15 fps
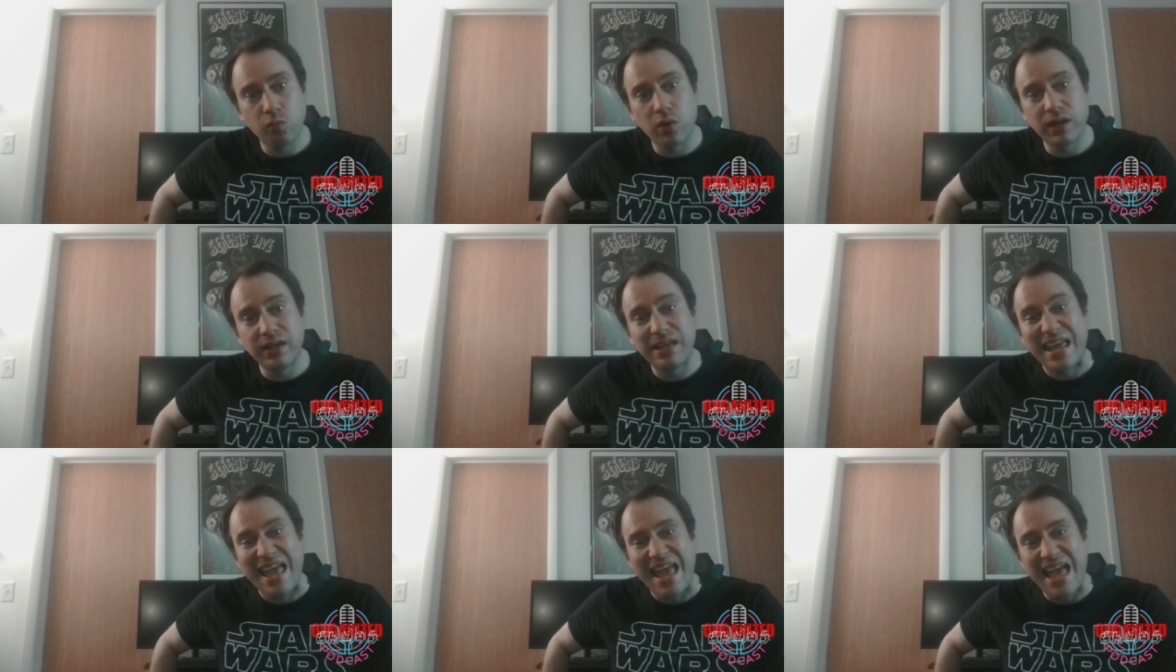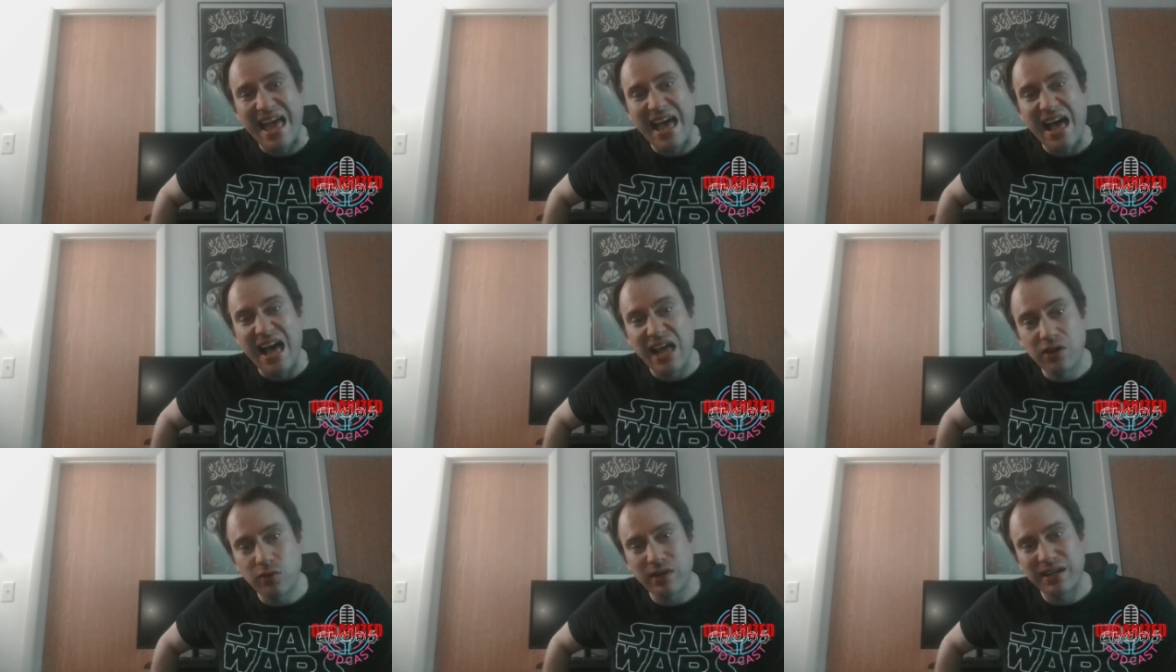one
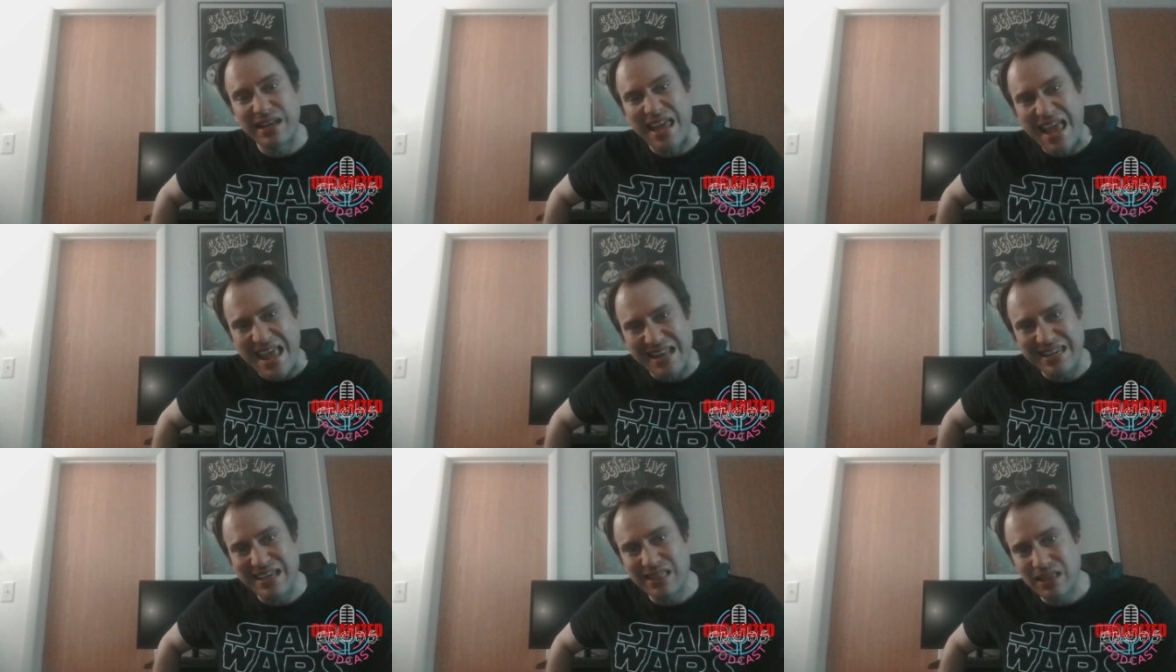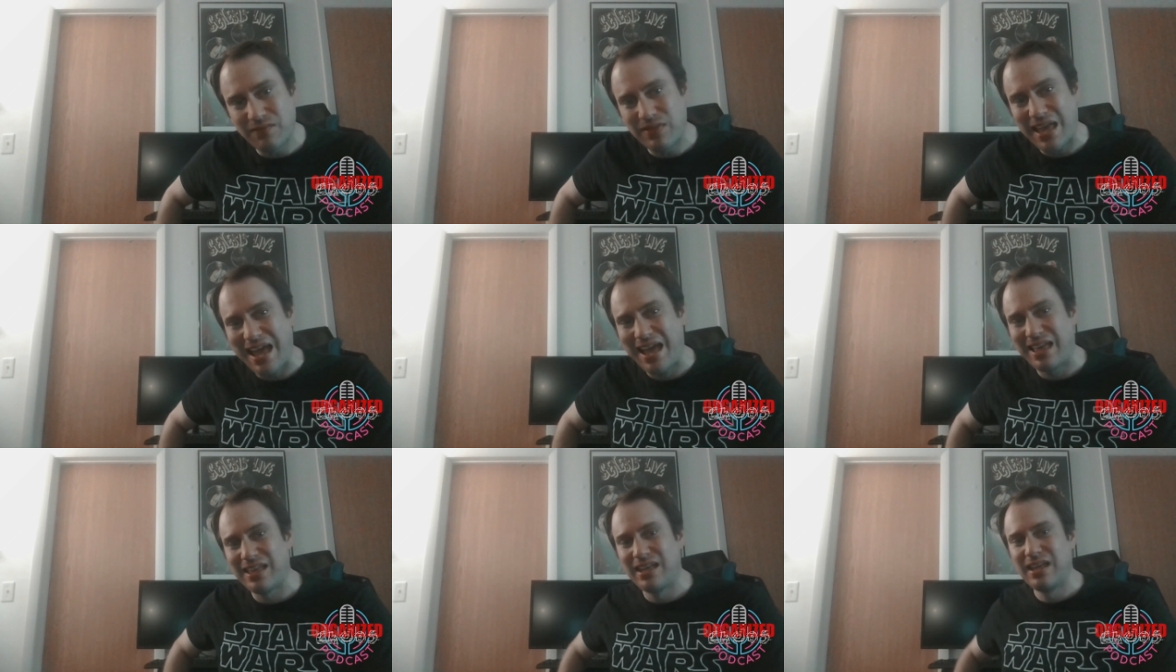hundred and eightieth of
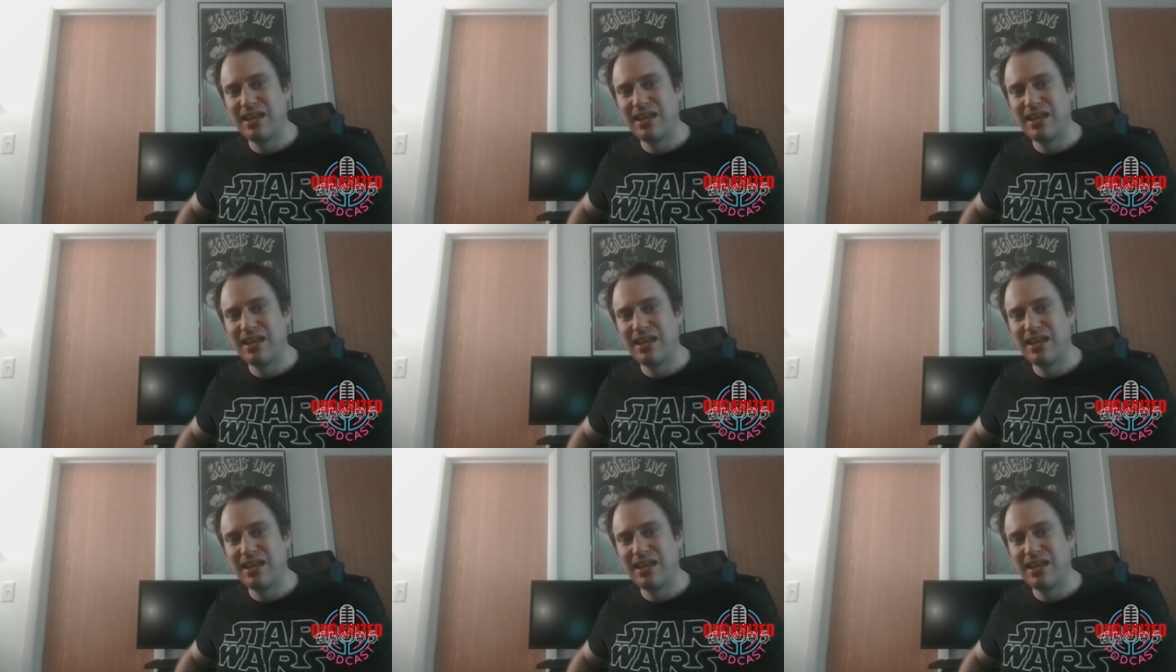that.